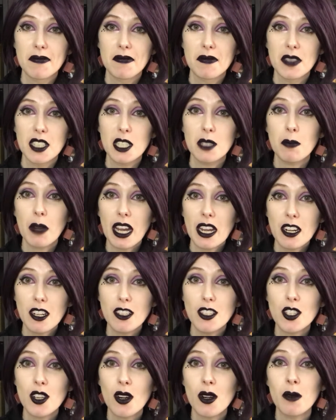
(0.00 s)

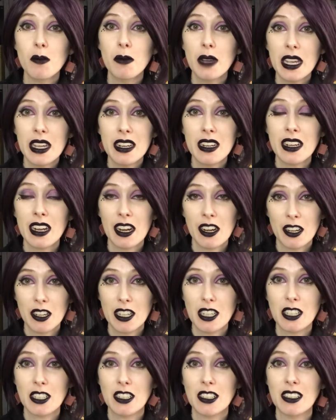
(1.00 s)
Spiders are a main
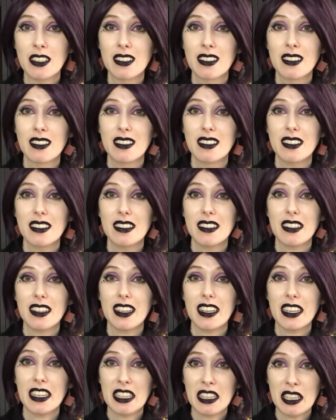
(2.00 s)
character
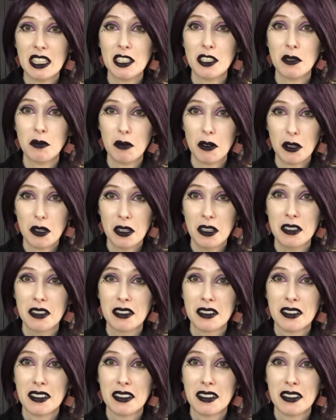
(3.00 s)
in this book,